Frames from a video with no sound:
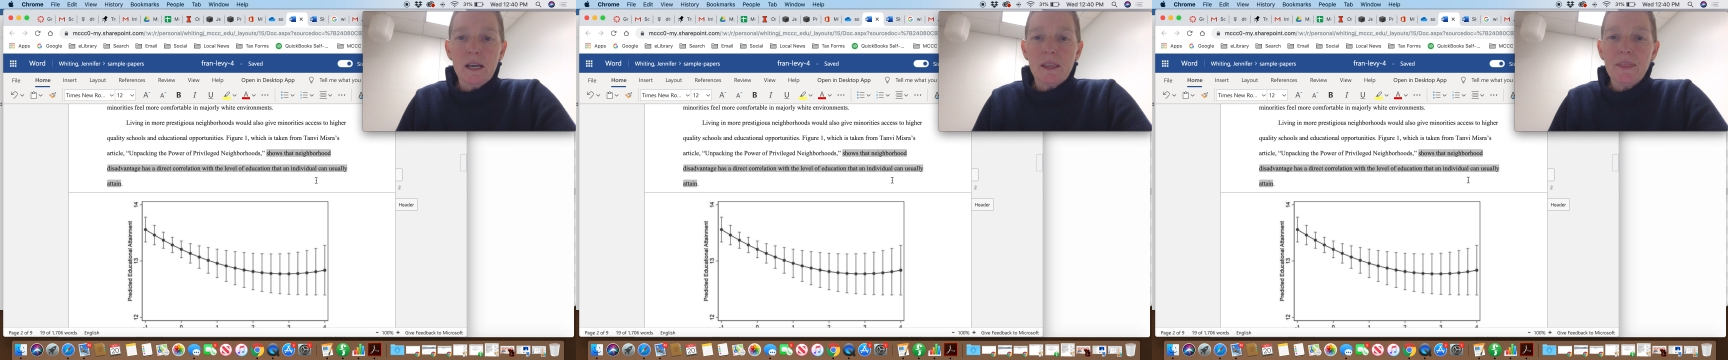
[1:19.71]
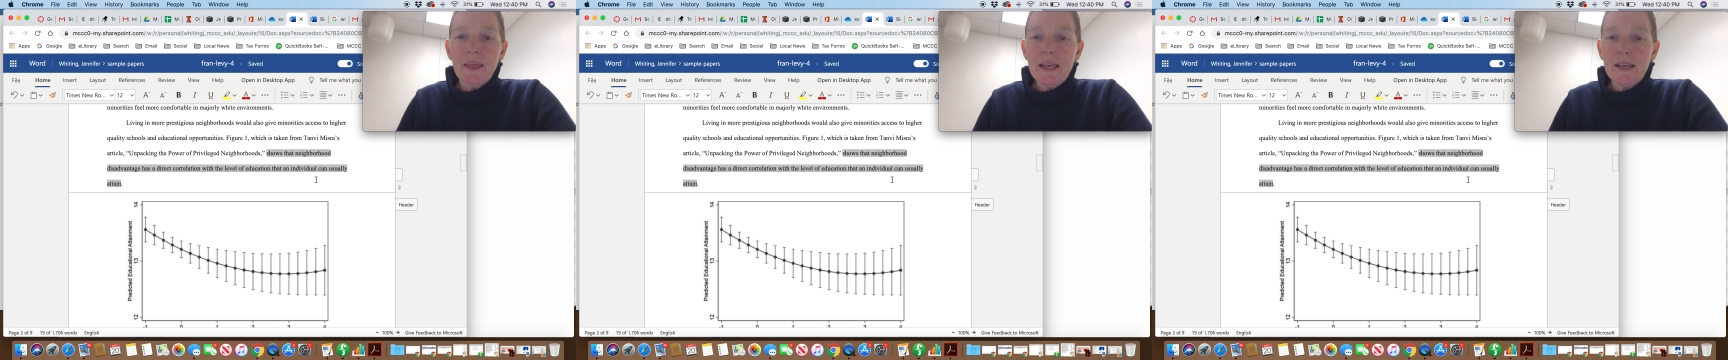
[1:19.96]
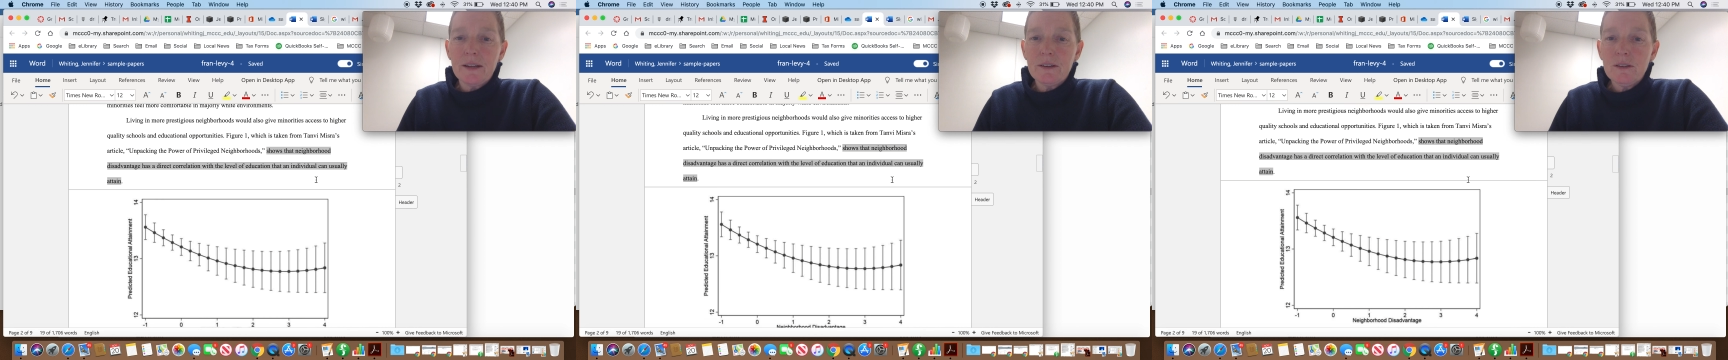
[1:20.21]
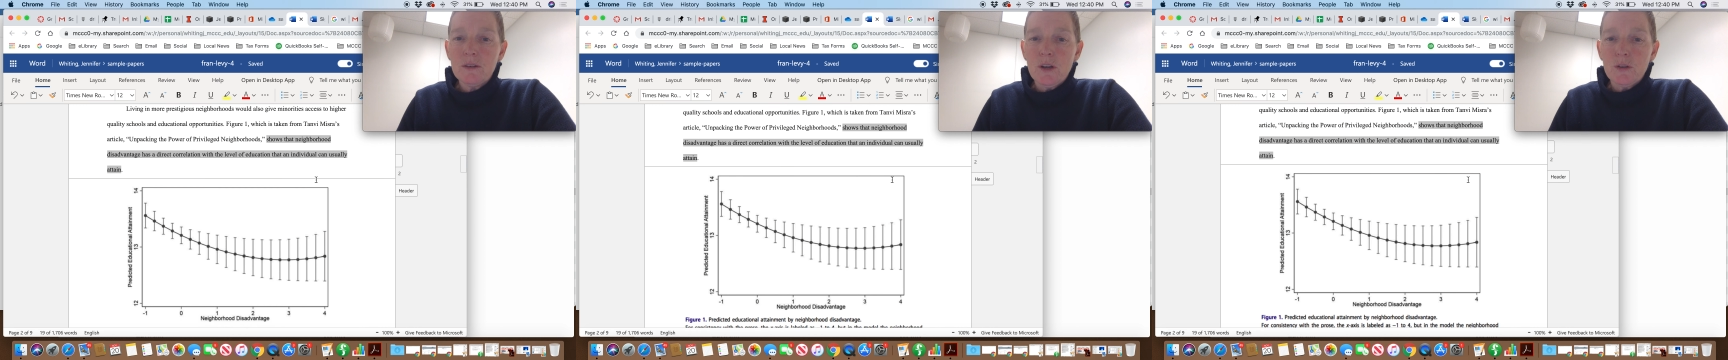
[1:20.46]

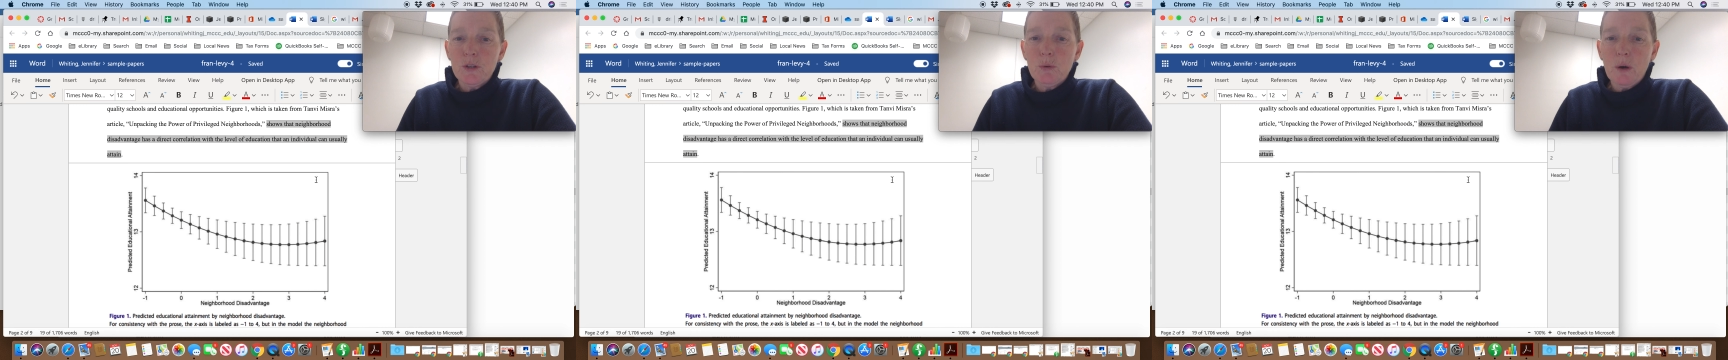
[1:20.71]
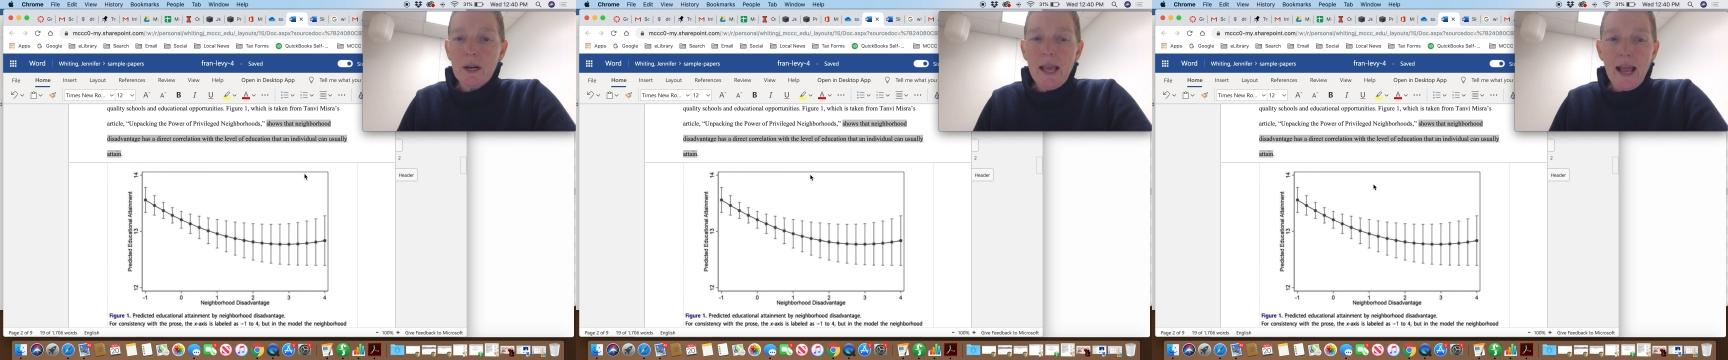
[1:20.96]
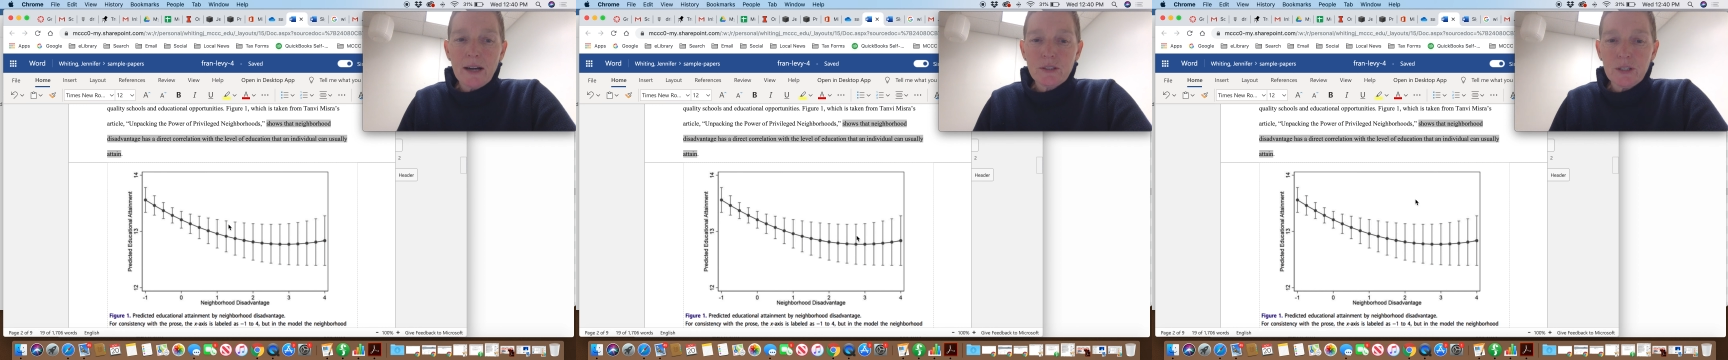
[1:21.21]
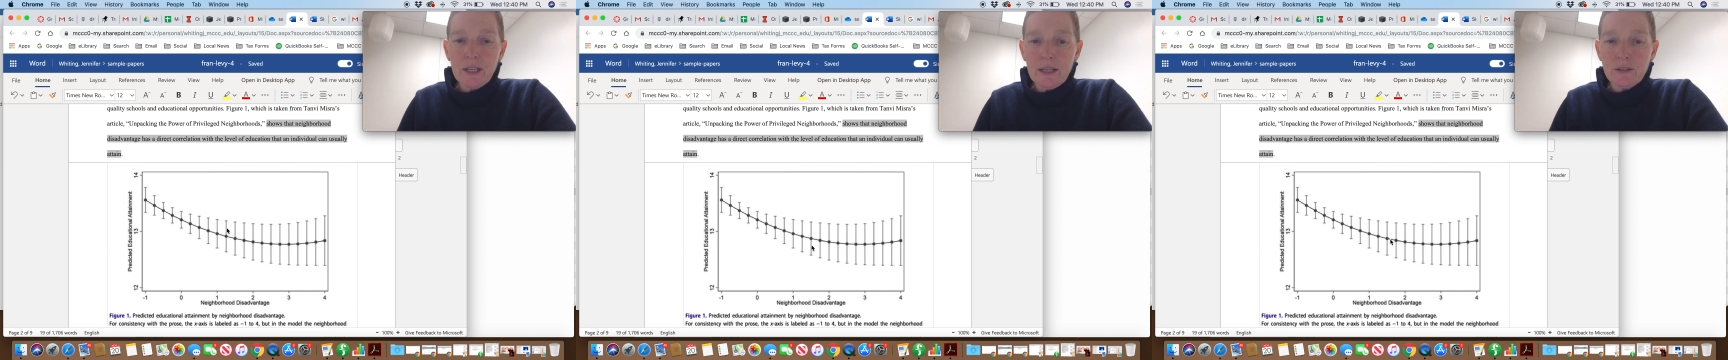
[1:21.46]
Then you want to
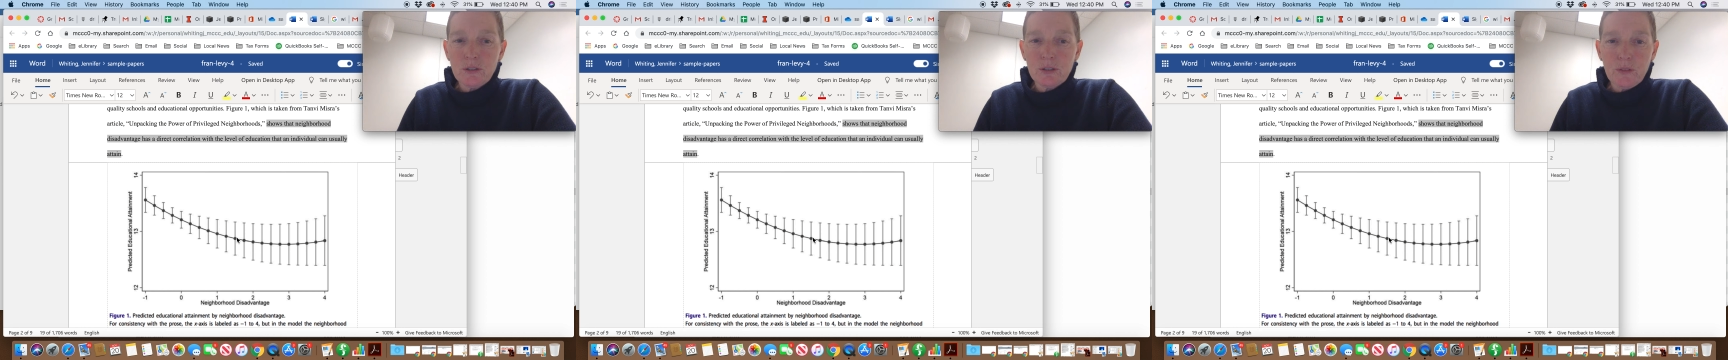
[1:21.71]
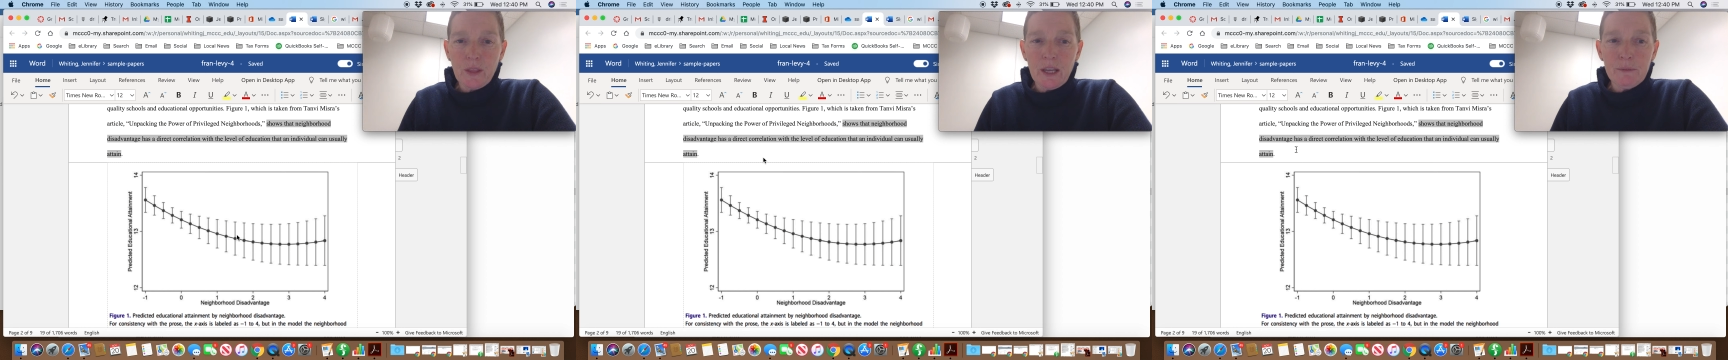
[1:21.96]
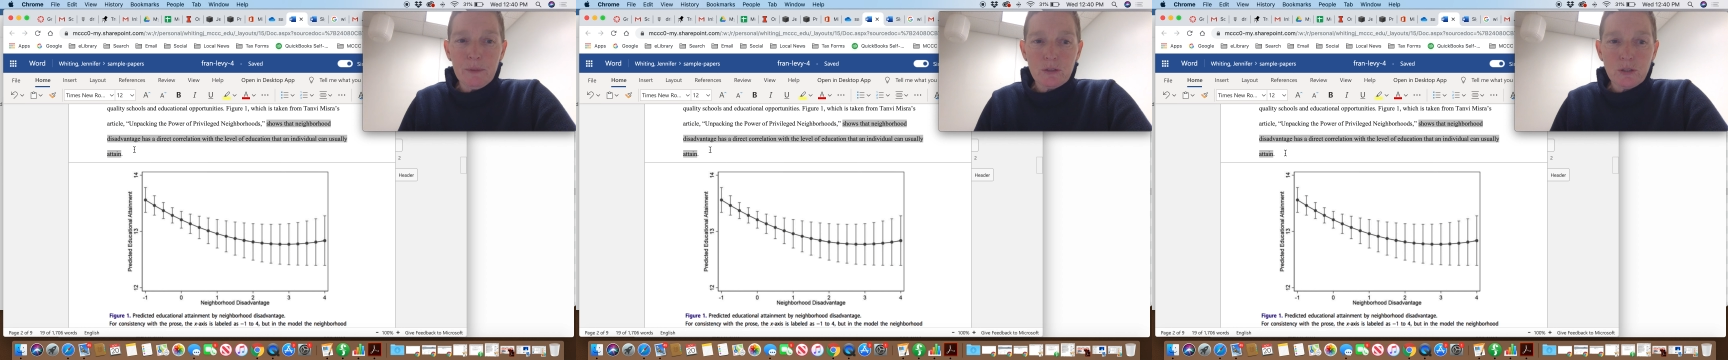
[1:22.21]
actually insert the image.